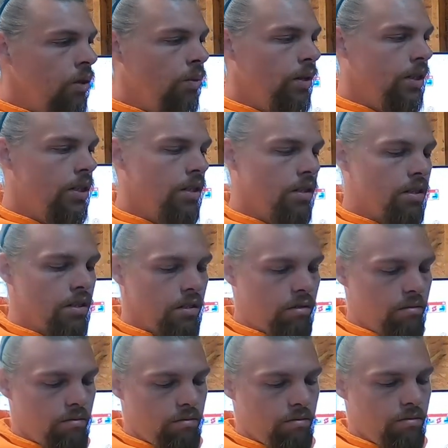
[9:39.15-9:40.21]
which is
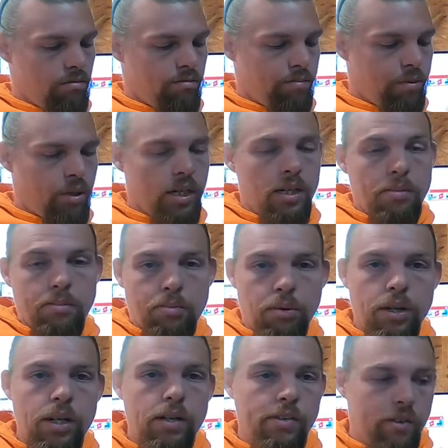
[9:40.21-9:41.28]
pretty
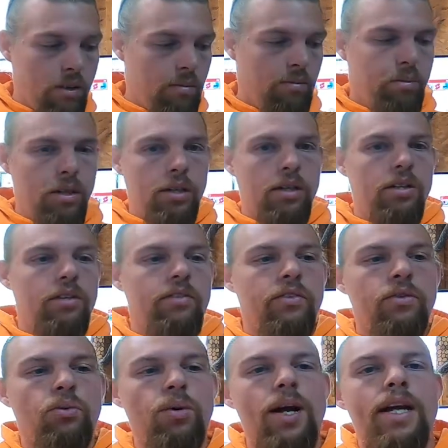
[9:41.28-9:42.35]
good of
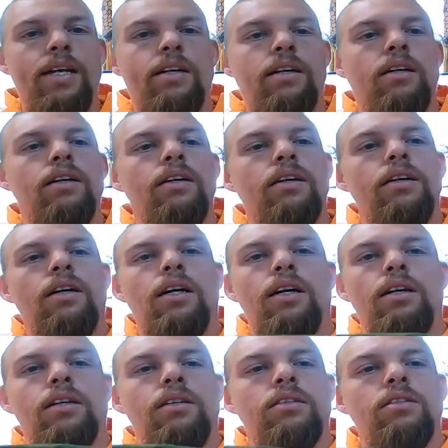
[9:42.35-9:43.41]
a rake.
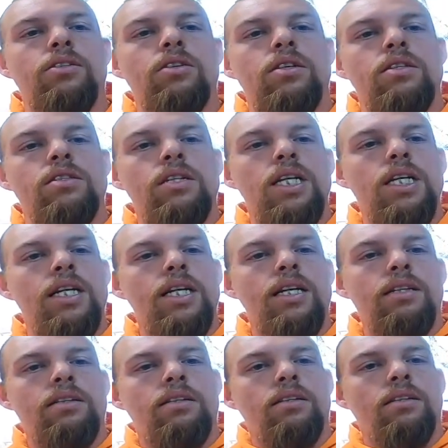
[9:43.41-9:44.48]
You can see
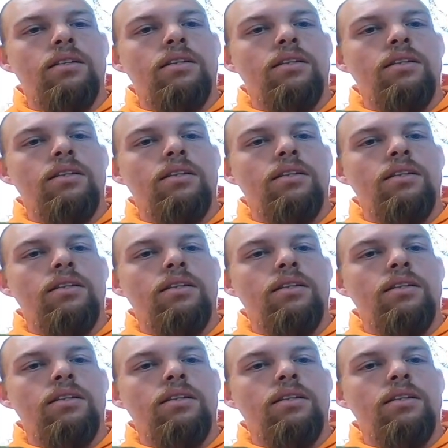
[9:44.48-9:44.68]
that.